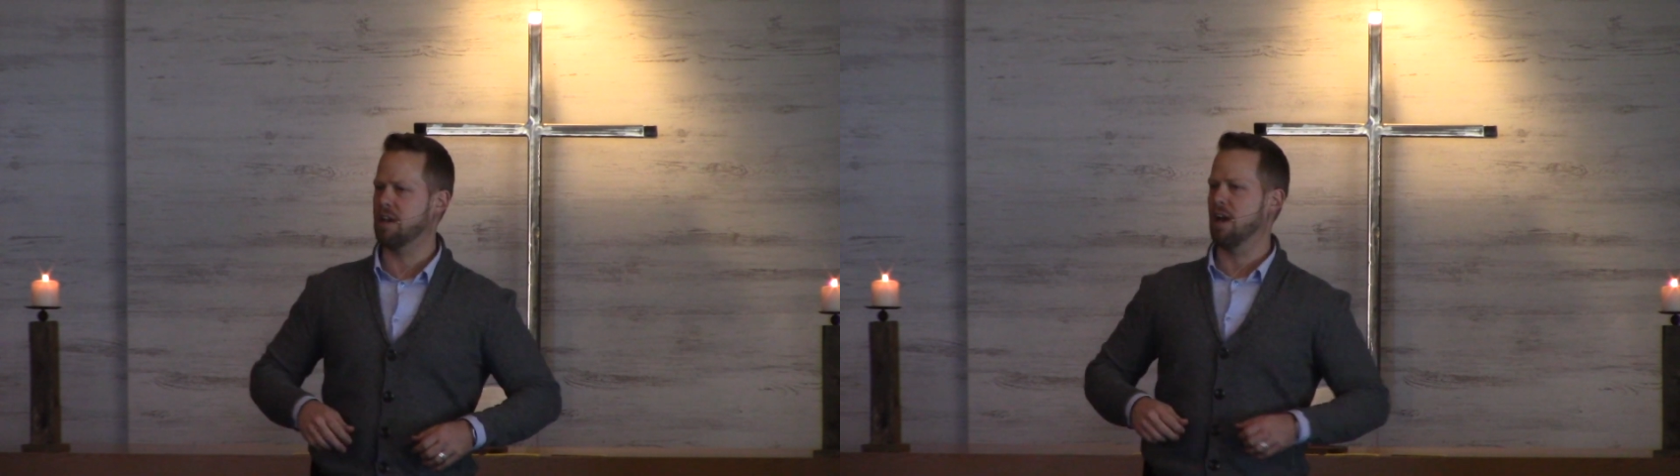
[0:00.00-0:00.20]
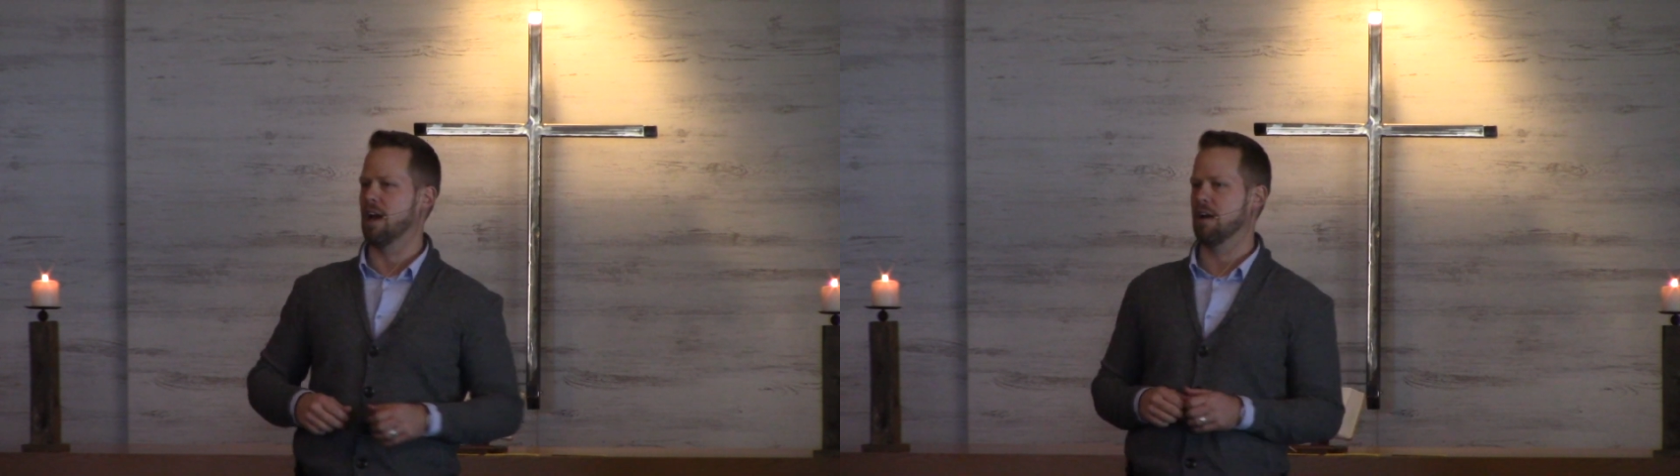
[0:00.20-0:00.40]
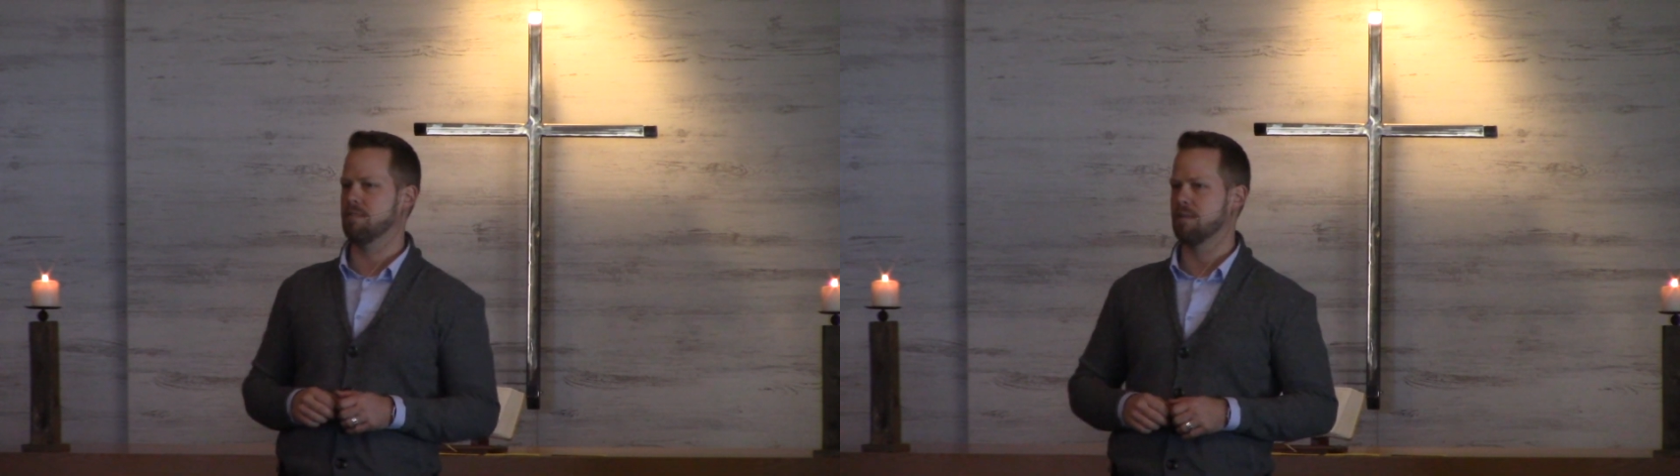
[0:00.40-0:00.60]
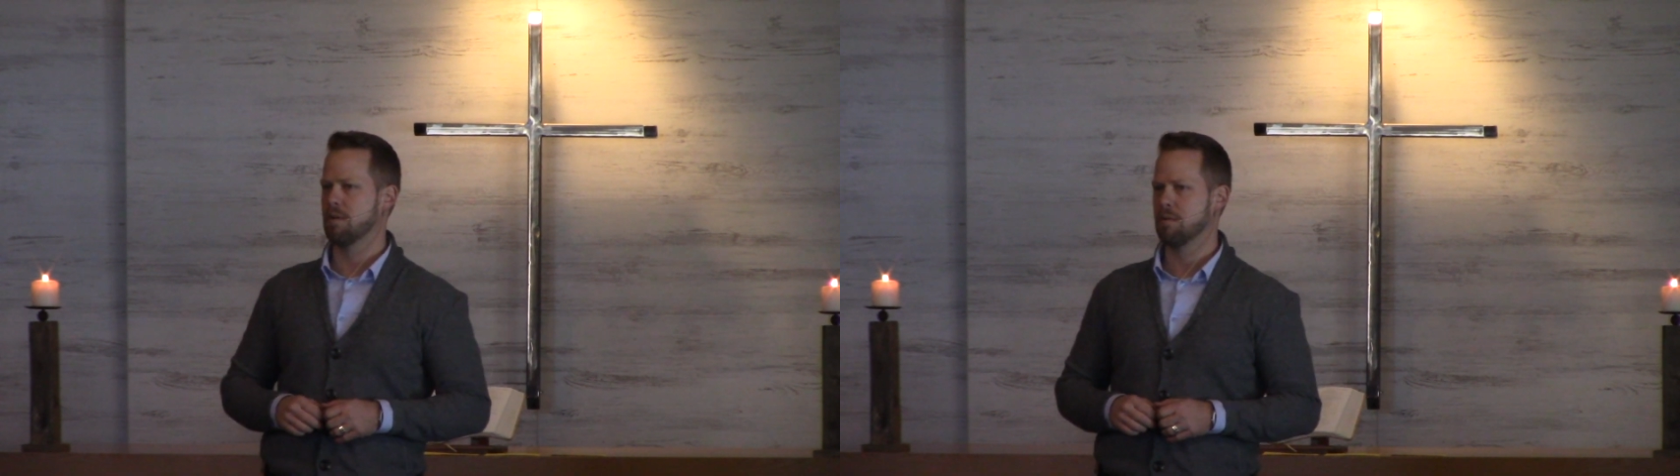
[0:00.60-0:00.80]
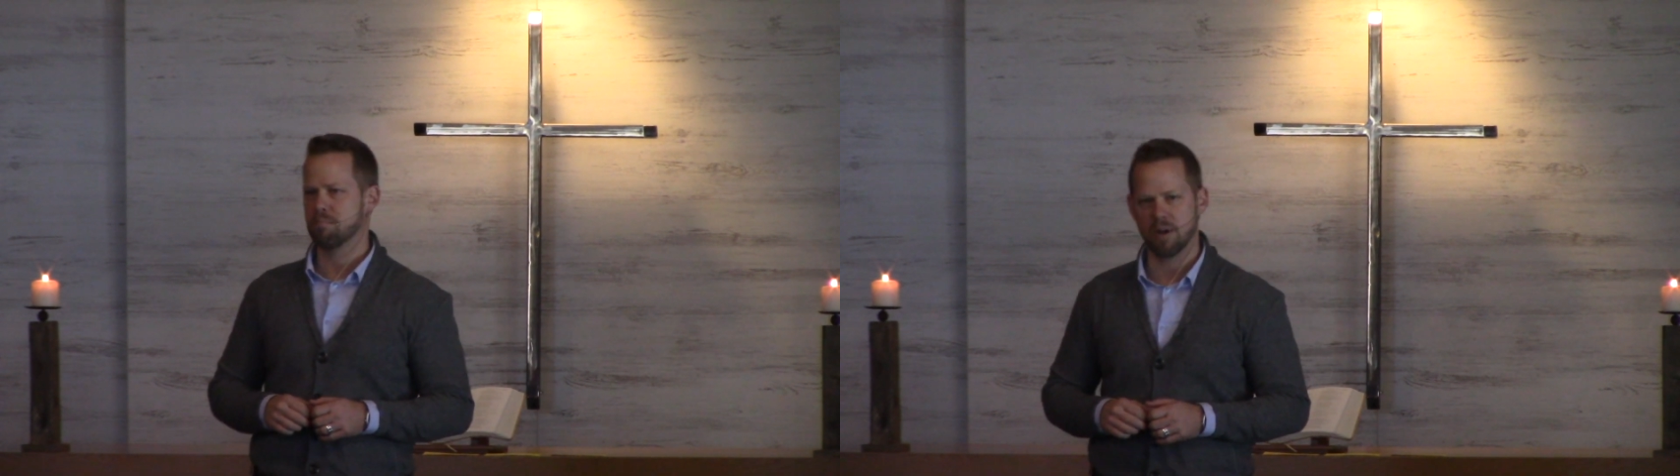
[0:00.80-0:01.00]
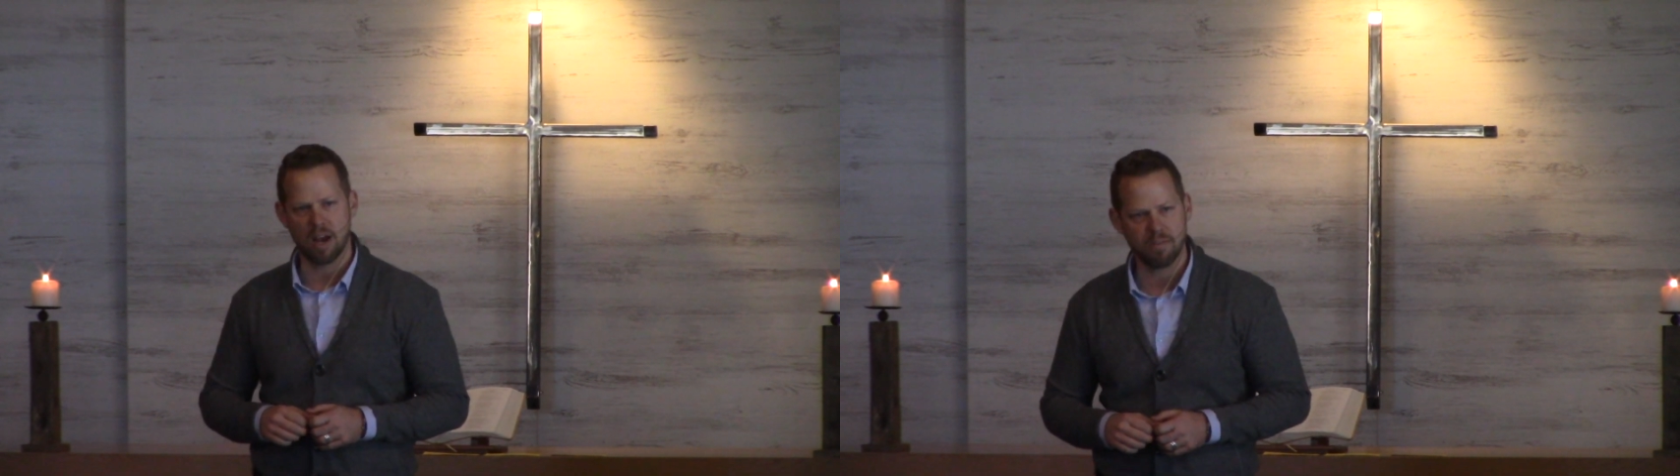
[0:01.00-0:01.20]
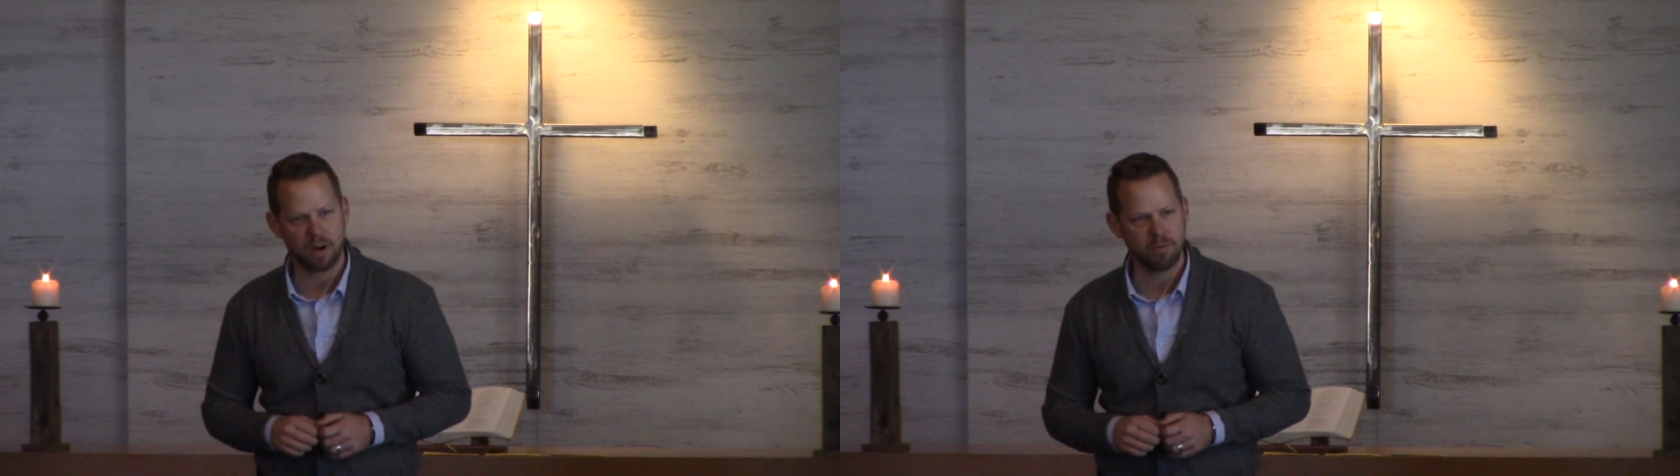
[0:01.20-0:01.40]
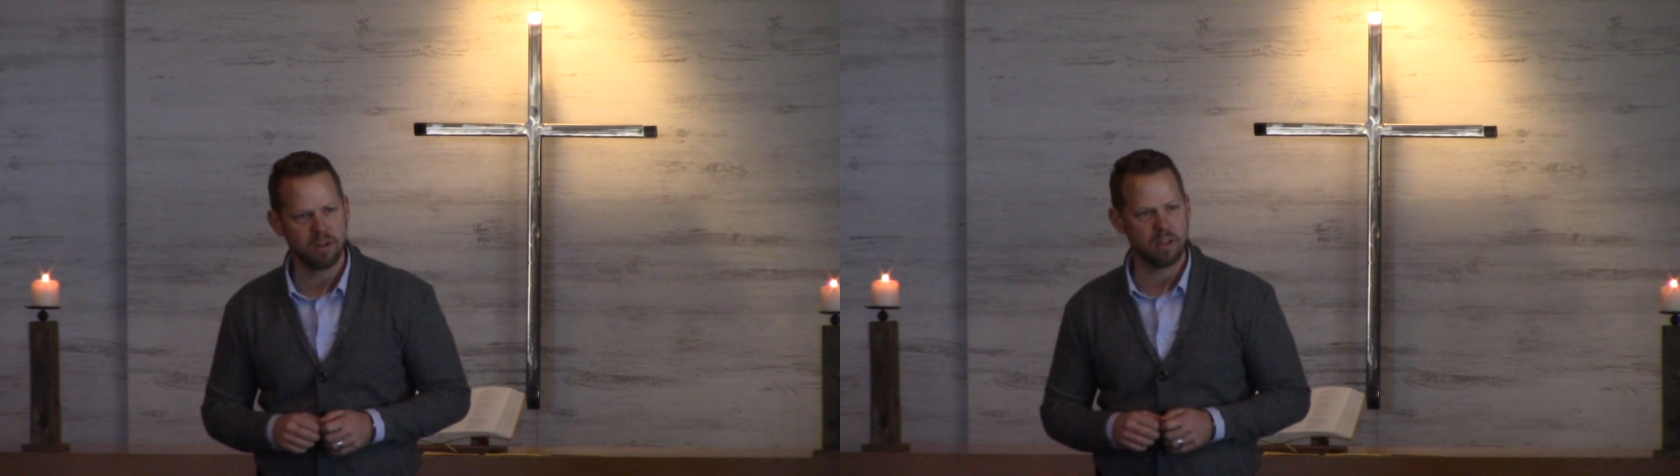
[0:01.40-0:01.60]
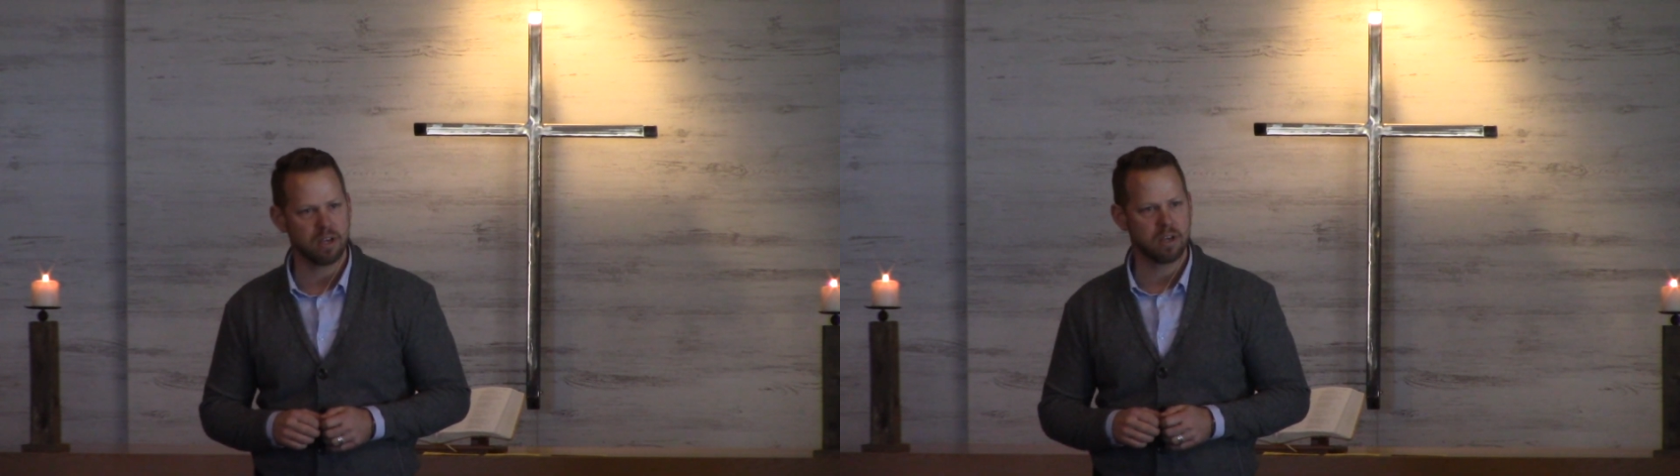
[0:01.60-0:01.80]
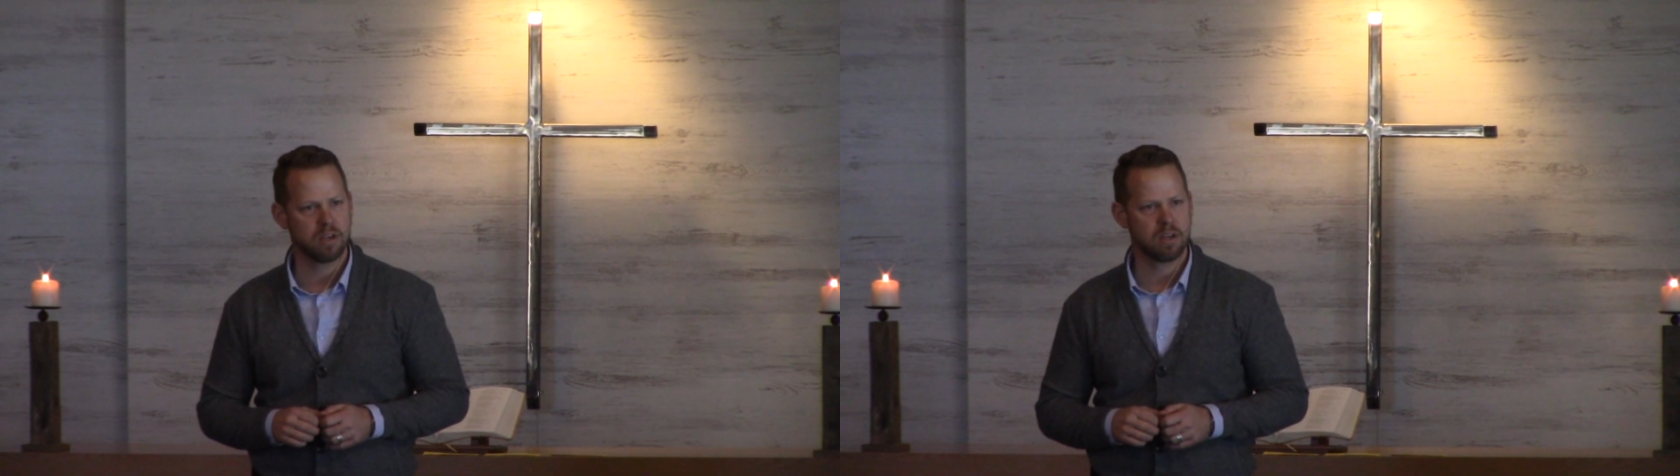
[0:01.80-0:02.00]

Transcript: I have, but have I really?